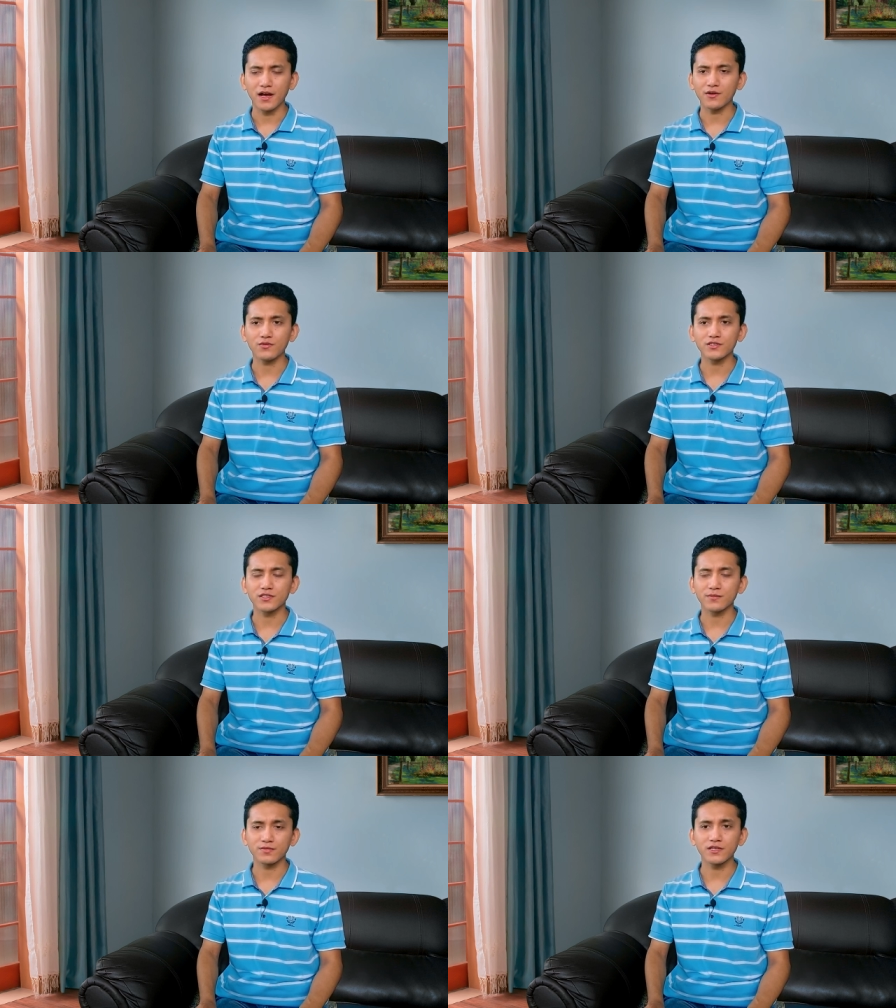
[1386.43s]
I
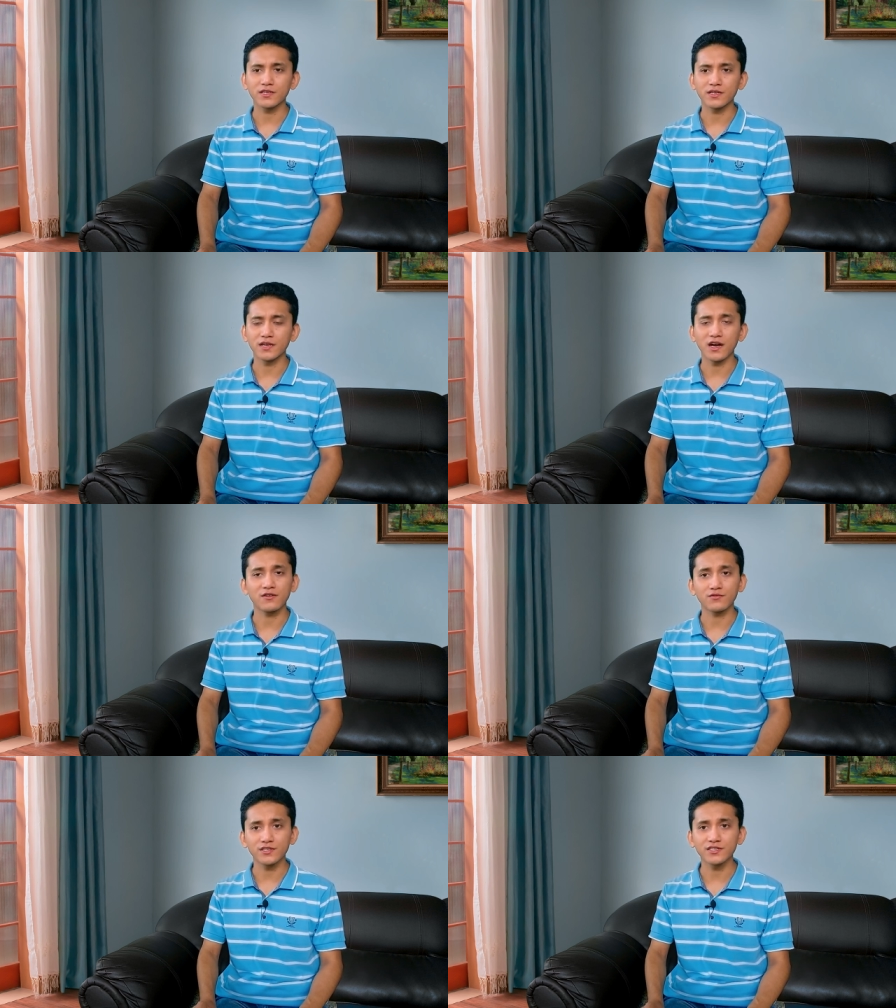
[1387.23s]
was completely
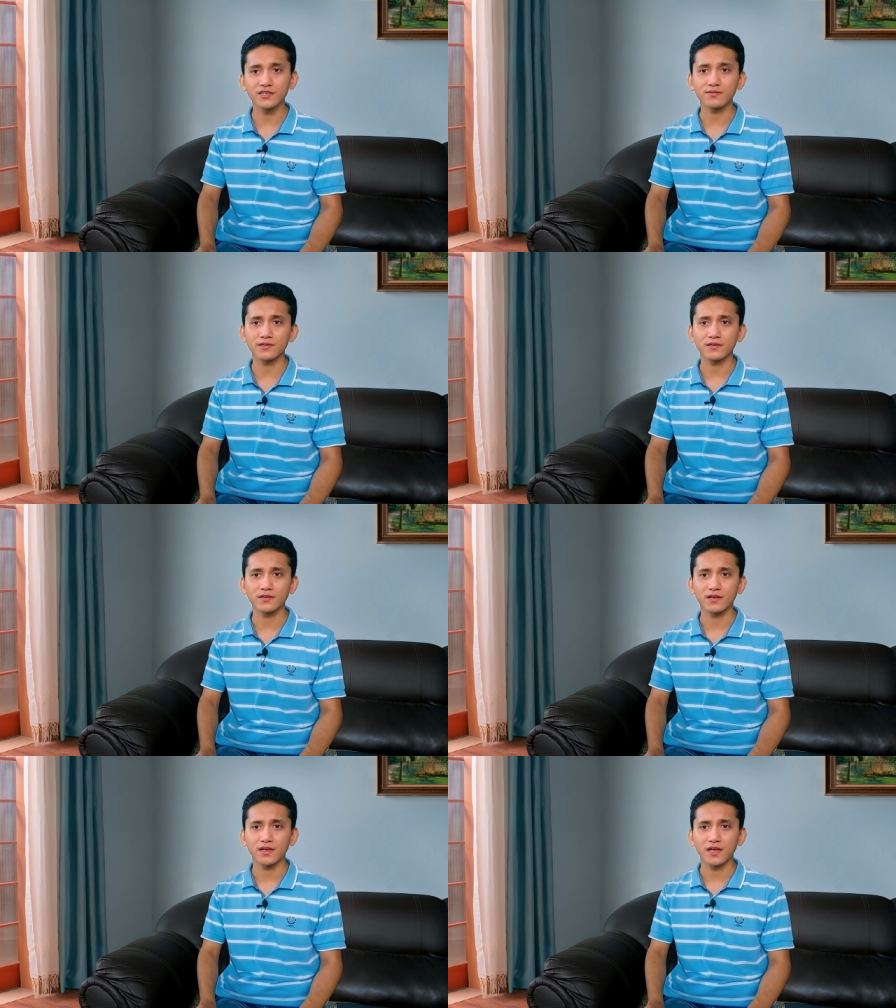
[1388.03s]
unreasonable
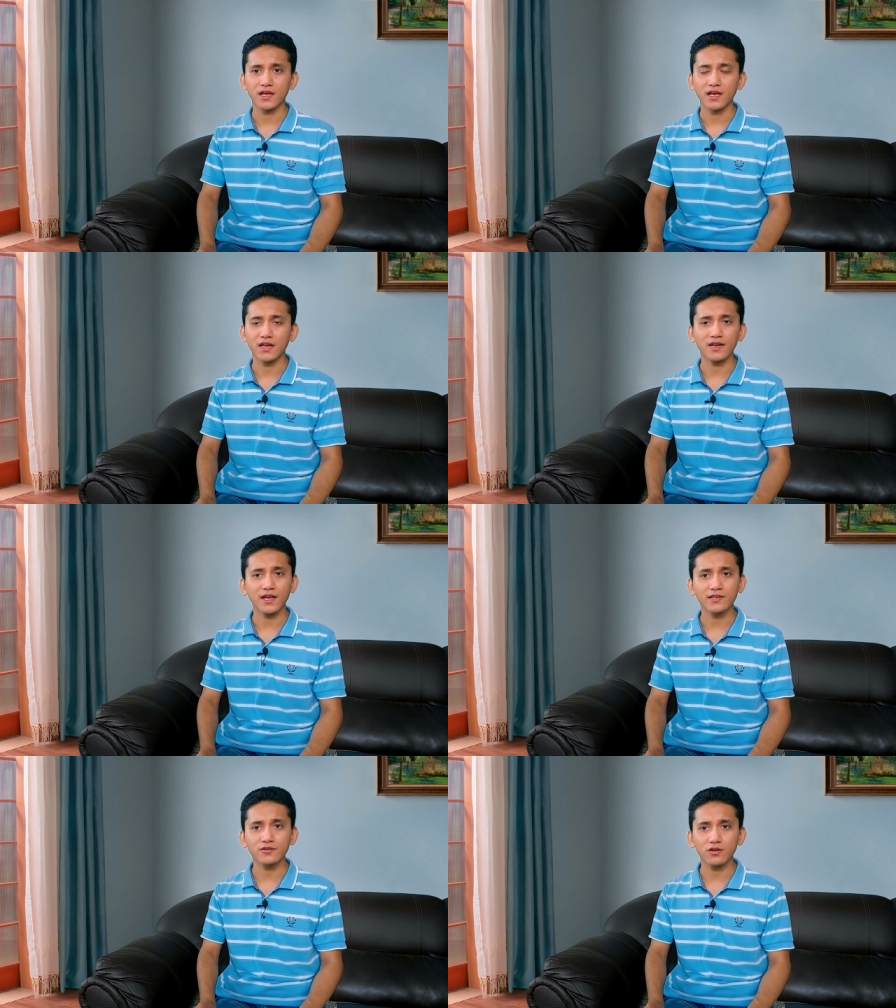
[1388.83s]

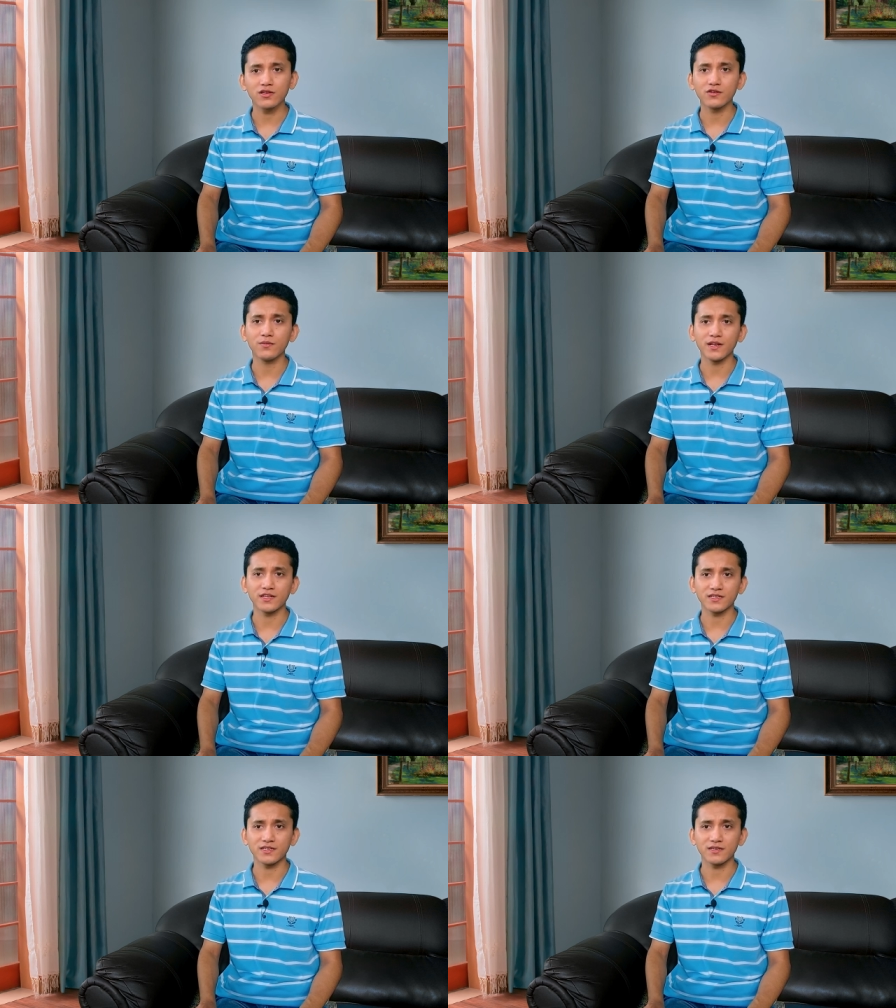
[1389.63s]
and lacked all
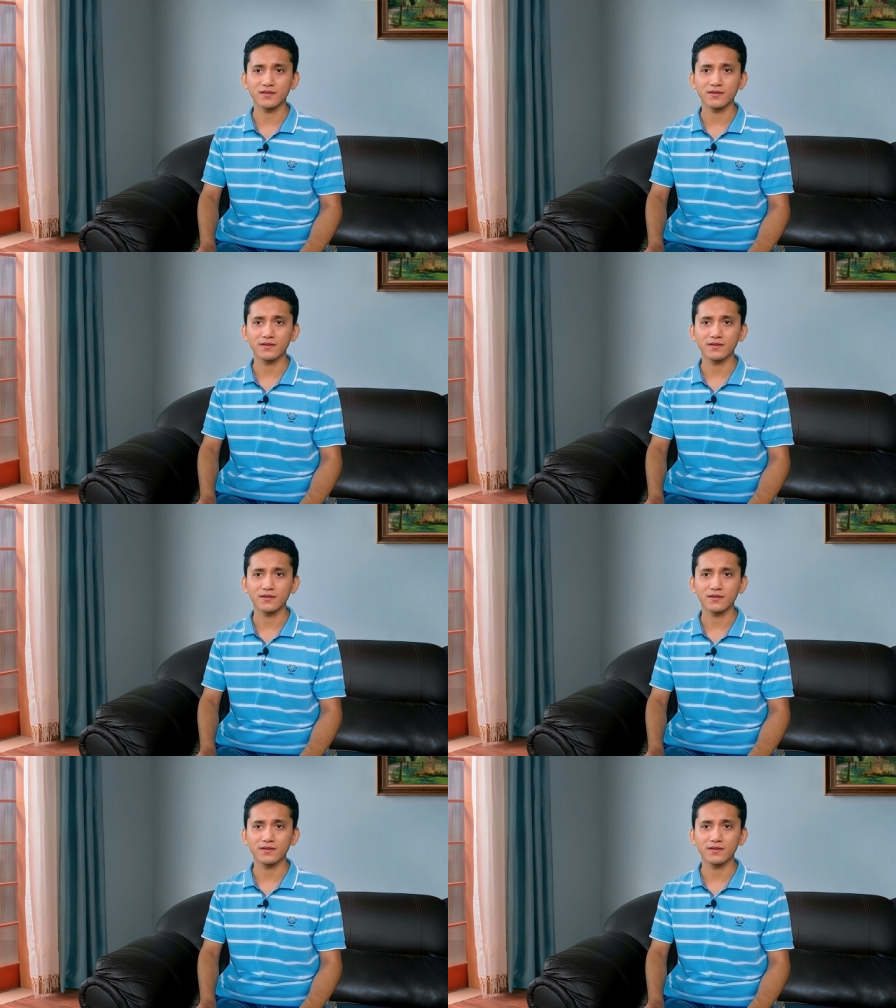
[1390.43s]
humanity.